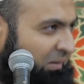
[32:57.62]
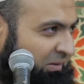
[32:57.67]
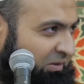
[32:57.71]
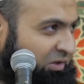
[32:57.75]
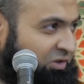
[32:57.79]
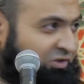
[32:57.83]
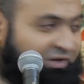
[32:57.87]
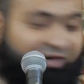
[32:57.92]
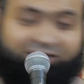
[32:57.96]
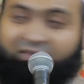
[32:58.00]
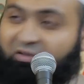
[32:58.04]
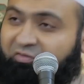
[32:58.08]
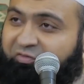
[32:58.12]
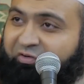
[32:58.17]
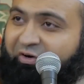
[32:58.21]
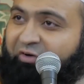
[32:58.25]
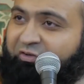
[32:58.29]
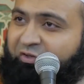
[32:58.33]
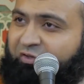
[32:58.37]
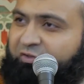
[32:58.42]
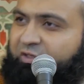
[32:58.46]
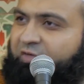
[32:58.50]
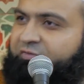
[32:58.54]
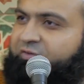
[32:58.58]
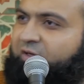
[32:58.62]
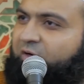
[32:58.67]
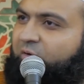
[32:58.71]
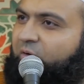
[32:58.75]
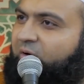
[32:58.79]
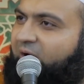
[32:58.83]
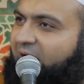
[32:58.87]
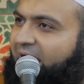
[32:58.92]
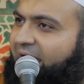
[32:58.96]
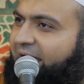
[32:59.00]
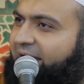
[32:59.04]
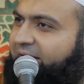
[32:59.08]
These are the verses of the
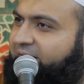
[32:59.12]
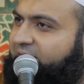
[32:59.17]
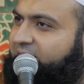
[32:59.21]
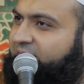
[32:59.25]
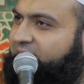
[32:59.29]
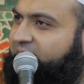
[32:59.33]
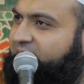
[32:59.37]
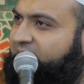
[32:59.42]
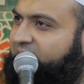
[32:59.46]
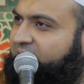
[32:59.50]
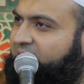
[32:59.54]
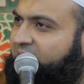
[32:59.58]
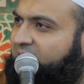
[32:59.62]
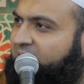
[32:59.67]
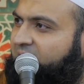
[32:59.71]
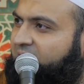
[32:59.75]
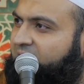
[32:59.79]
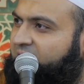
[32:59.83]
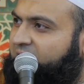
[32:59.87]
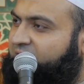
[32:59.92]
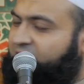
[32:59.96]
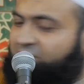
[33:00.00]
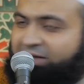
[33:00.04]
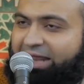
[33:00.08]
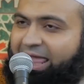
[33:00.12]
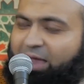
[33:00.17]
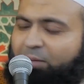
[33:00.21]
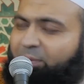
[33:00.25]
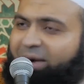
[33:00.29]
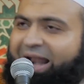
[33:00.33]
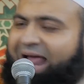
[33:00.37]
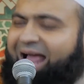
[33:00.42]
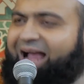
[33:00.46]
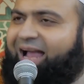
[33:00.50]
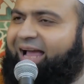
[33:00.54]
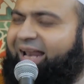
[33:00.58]
Quran. Today
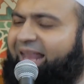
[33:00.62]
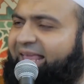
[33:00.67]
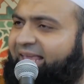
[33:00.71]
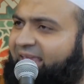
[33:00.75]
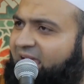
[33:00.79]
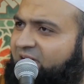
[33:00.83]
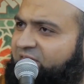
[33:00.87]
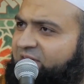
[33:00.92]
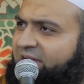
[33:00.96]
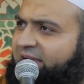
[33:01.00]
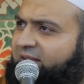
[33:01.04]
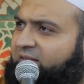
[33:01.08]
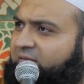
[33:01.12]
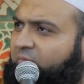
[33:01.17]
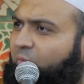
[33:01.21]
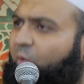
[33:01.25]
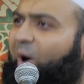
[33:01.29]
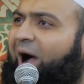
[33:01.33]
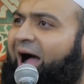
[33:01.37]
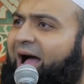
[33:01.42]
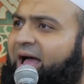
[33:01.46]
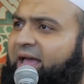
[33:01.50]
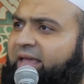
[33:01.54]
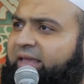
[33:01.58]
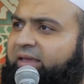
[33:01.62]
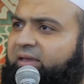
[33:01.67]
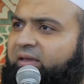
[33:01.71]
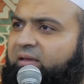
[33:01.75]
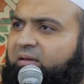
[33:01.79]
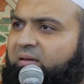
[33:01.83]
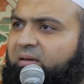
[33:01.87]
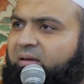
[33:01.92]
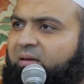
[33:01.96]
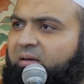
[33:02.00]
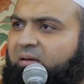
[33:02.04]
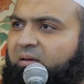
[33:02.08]
we're not going to give it. Why?
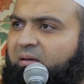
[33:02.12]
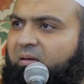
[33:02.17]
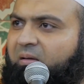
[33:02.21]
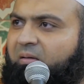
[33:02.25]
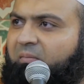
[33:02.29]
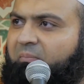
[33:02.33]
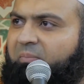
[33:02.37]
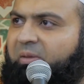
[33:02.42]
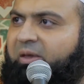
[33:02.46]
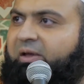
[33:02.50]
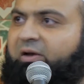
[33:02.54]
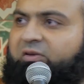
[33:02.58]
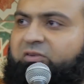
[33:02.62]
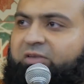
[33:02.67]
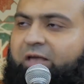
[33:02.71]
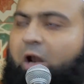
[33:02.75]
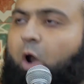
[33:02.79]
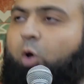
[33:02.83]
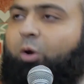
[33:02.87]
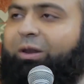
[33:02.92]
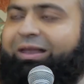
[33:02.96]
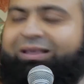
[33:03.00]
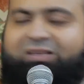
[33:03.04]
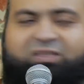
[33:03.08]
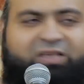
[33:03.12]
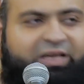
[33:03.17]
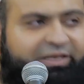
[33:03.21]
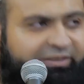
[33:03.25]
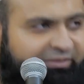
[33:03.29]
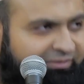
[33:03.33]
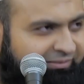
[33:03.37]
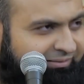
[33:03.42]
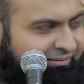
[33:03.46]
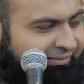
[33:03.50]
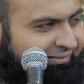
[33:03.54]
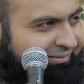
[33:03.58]
Because they don't
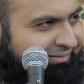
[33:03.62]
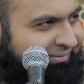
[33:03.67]
listen.